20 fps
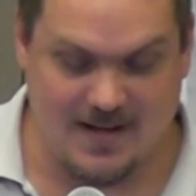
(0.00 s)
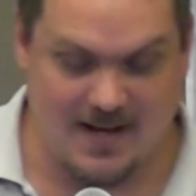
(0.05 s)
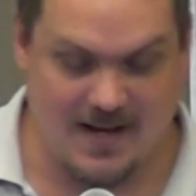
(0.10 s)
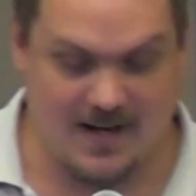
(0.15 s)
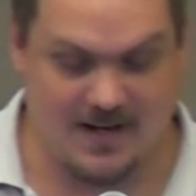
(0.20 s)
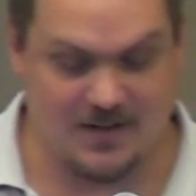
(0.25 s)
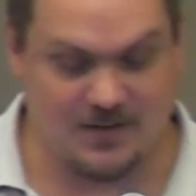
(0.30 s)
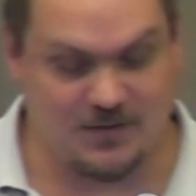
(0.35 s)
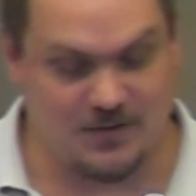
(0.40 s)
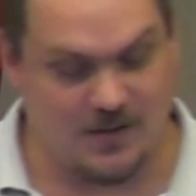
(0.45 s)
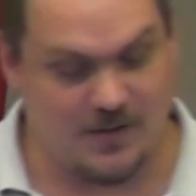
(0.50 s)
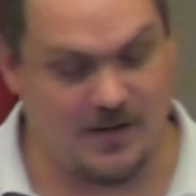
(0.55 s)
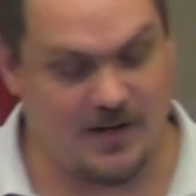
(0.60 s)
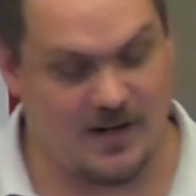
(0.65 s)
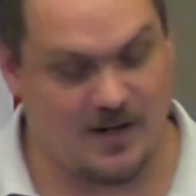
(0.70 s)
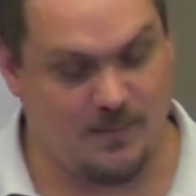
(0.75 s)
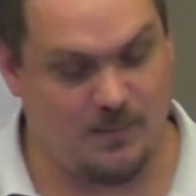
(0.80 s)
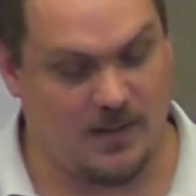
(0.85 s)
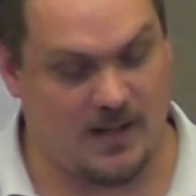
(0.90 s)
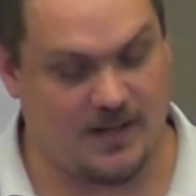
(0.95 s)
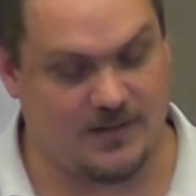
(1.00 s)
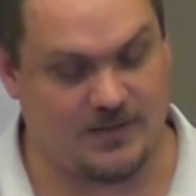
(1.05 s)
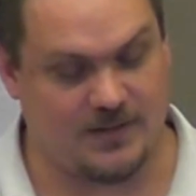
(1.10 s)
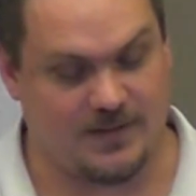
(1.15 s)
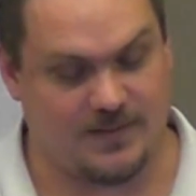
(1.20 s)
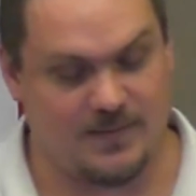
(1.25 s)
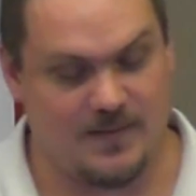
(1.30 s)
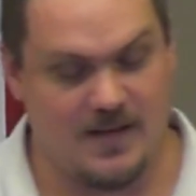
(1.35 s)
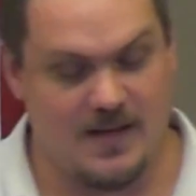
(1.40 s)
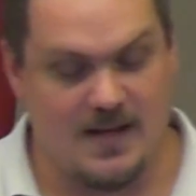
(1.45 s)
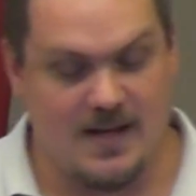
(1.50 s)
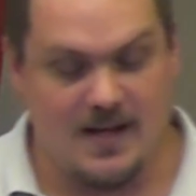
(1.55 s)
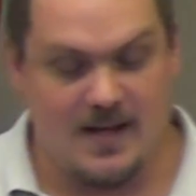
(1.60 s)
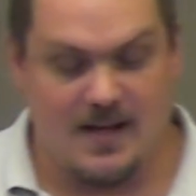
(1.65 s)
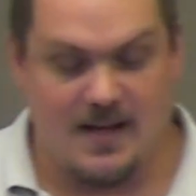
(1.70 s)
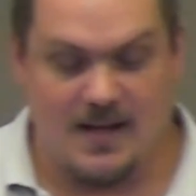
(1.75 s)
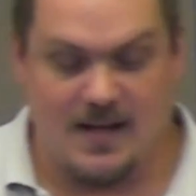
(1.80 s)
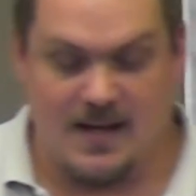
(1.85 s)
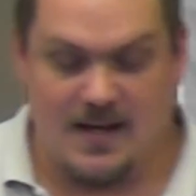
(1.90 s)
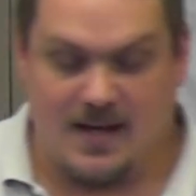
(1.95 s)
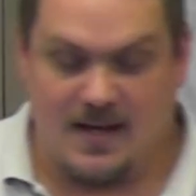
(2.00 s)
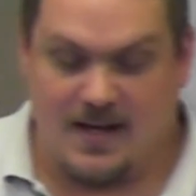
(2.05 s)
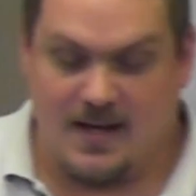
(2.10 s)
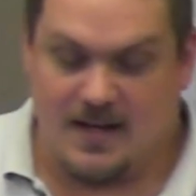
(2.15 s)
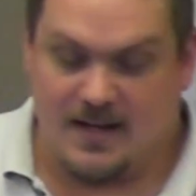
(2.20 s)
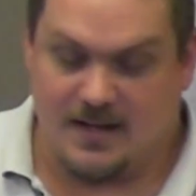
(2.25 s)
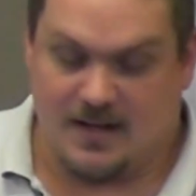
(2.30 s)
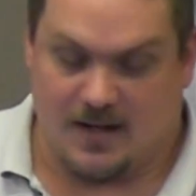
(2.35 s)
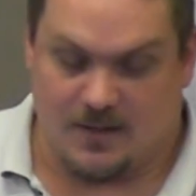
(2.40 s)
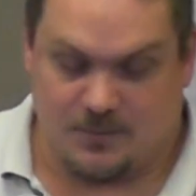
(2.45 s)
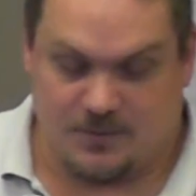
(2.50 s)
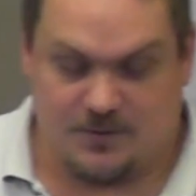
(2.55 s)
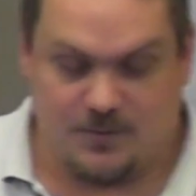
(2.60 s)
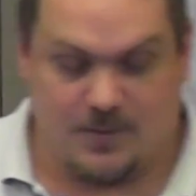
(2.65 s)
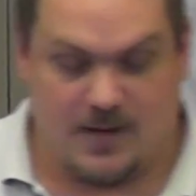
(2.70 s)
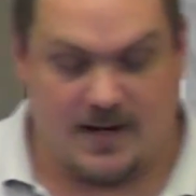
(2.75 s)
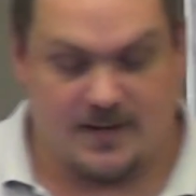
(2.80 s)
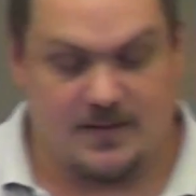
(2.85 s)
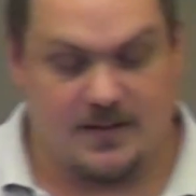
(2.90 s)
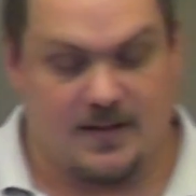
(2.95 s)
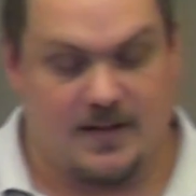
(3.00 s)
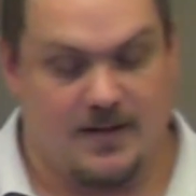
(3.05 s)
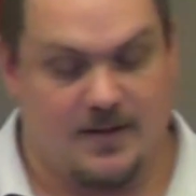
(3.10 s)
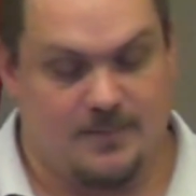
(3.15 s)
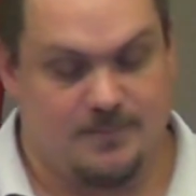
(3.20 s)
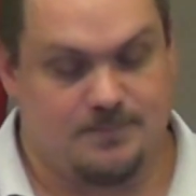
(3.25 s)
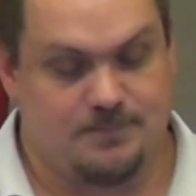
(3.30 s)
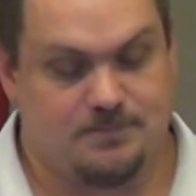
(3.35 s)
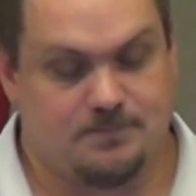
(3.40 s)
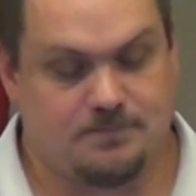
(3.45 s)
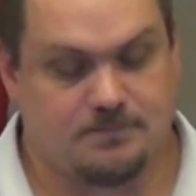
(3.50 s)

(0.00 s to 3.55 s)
He considered it a blessing. God was directing him.